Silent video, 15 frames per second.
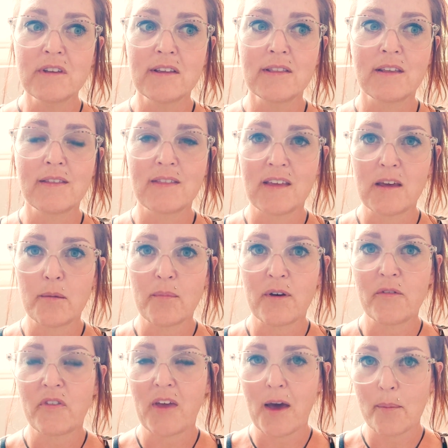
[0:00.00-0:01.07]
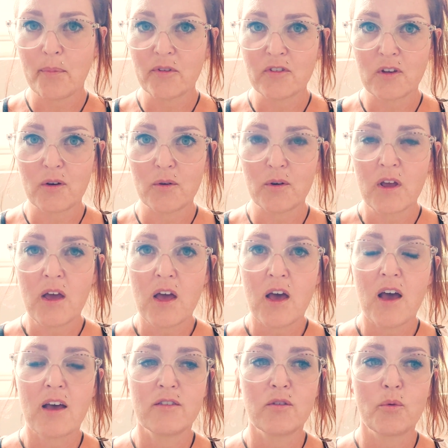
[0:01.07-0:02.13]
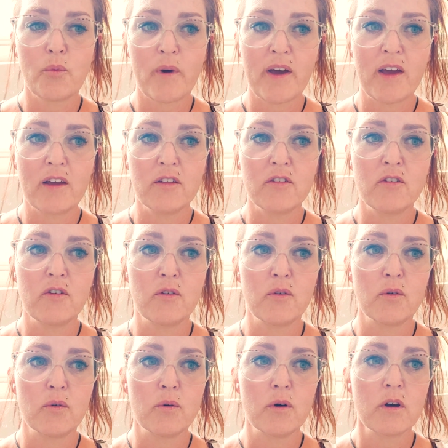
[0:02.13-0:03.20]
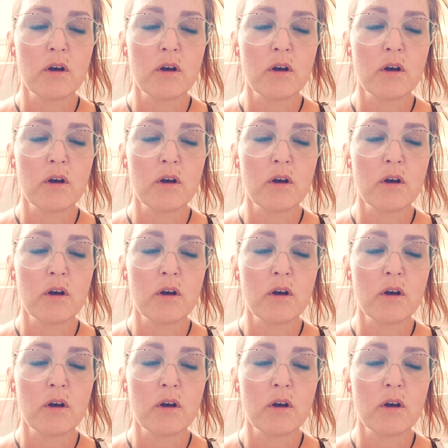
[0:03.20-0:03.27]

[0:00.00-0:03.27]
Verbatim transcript: the theme of the episode as a way to